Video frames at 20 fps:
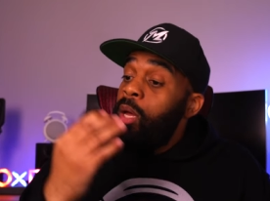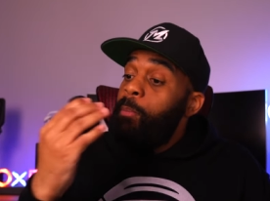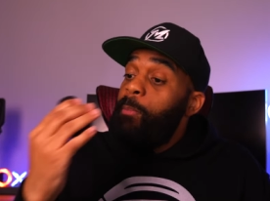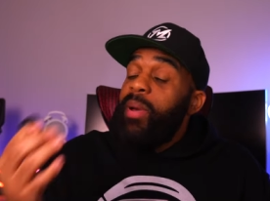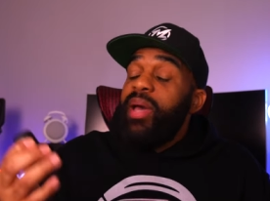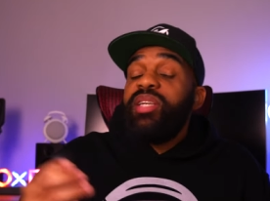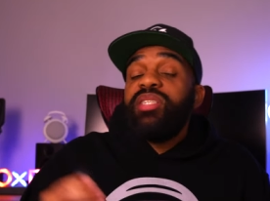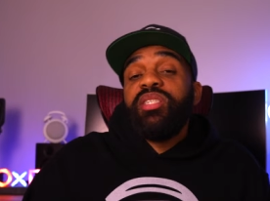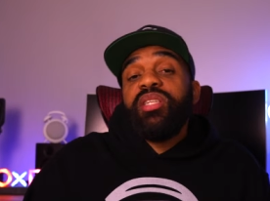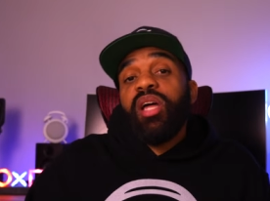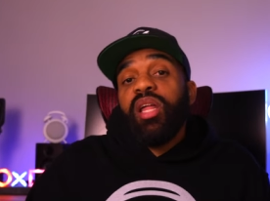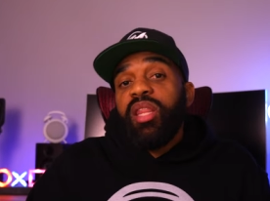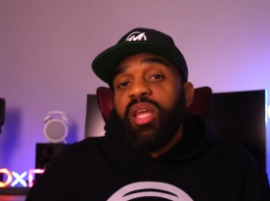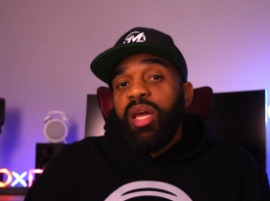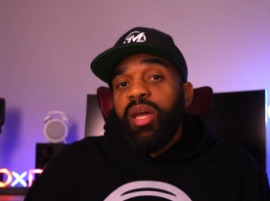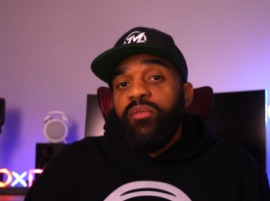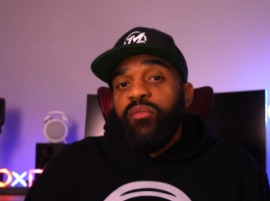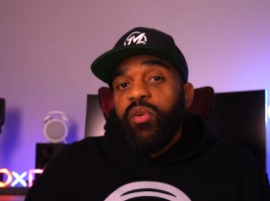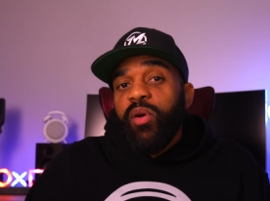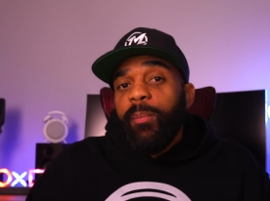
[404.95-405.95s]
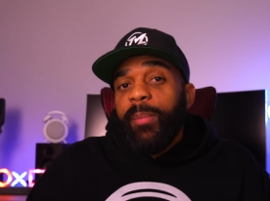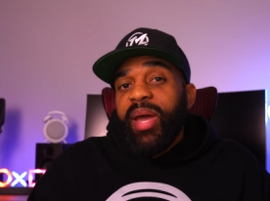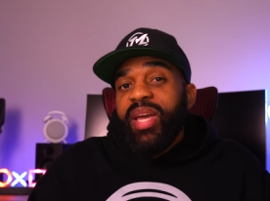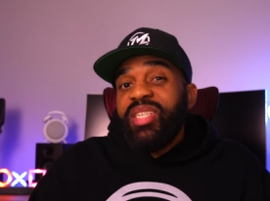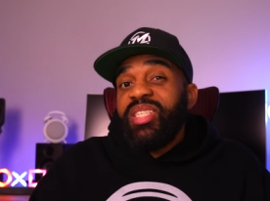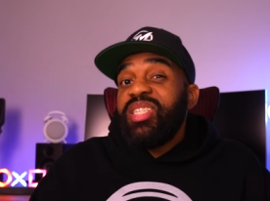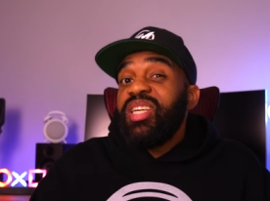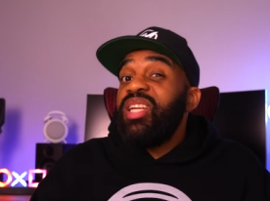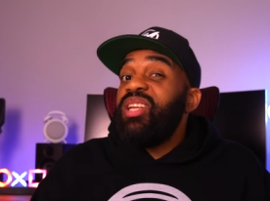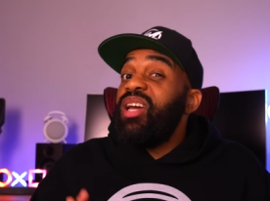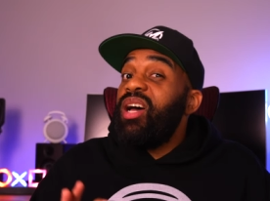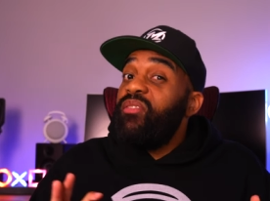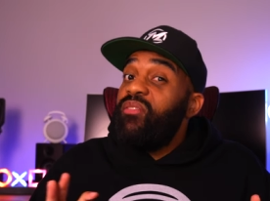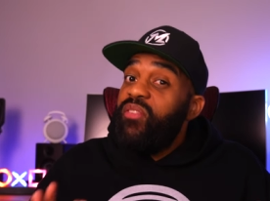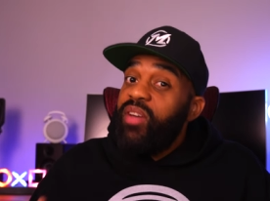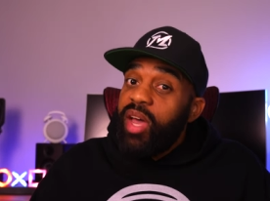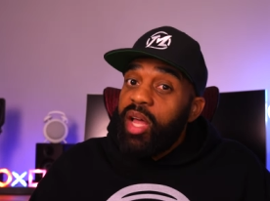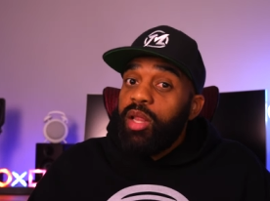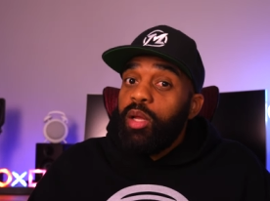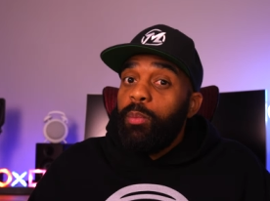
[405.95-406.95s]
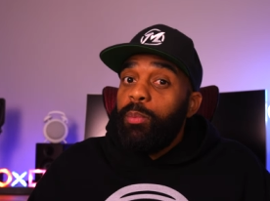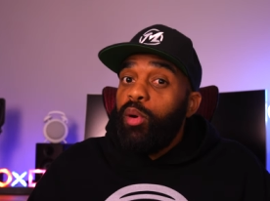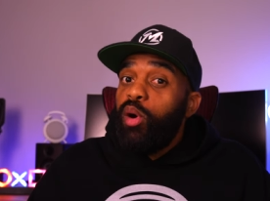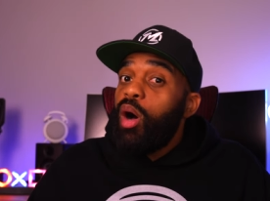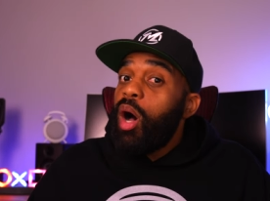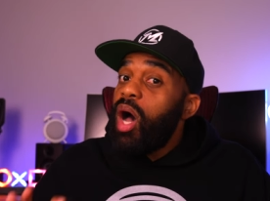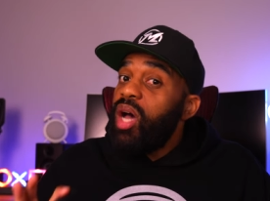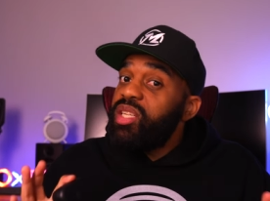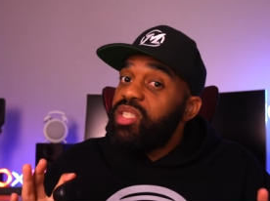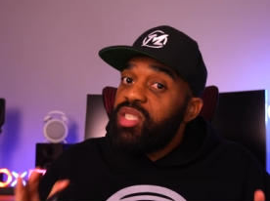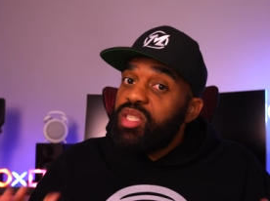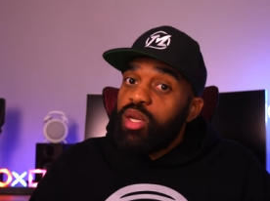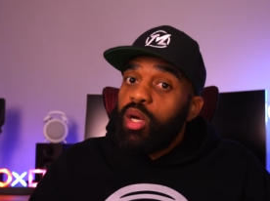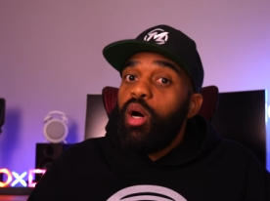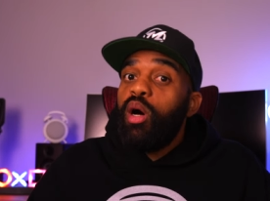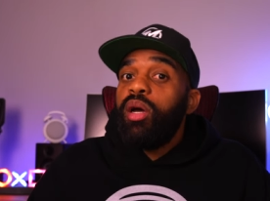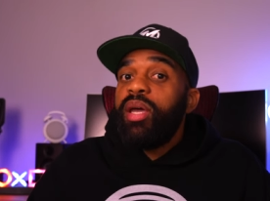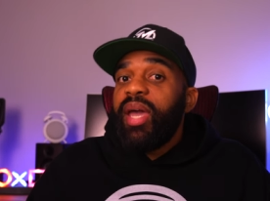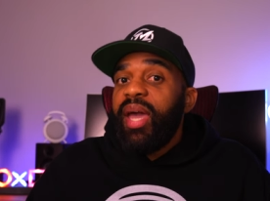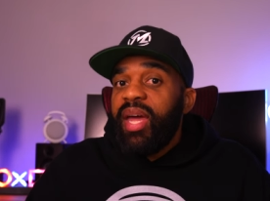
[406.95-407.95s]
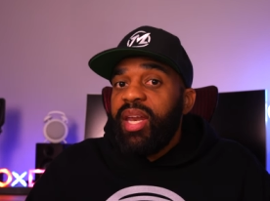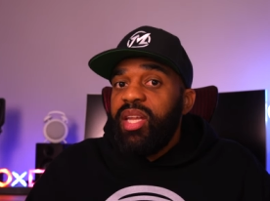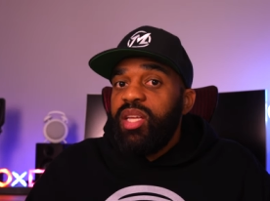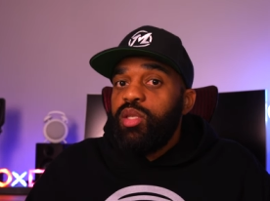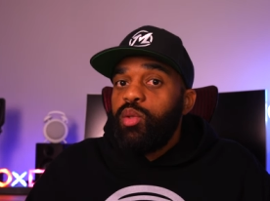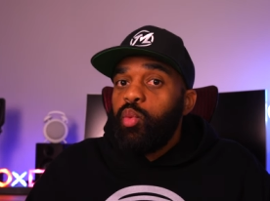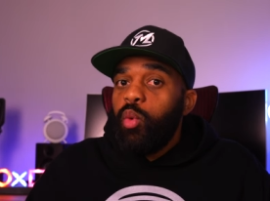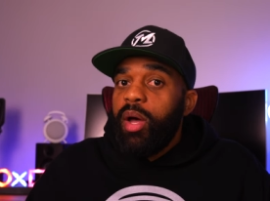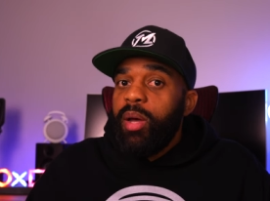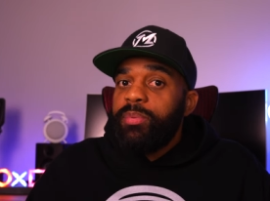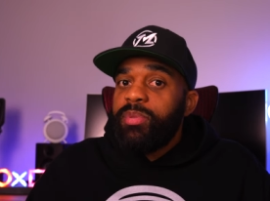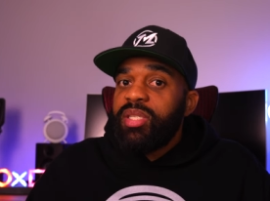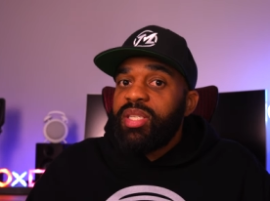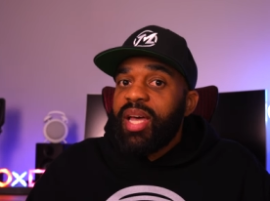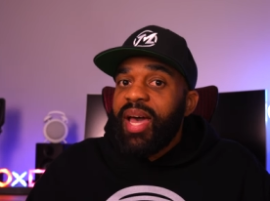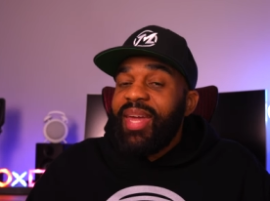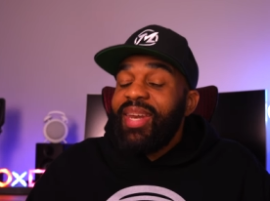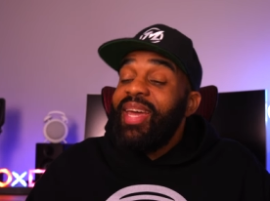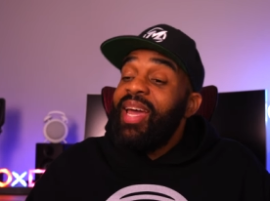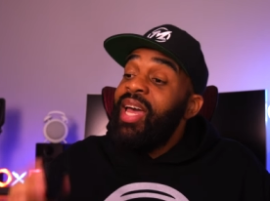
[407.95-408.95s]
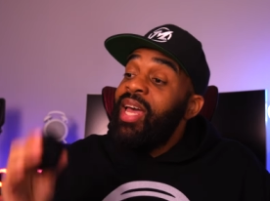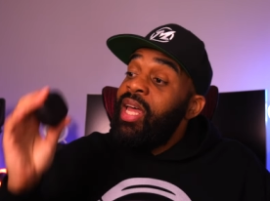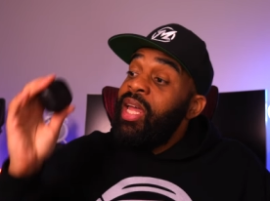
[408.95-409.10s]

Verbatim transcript: Based on the information available on Skullcandy's website,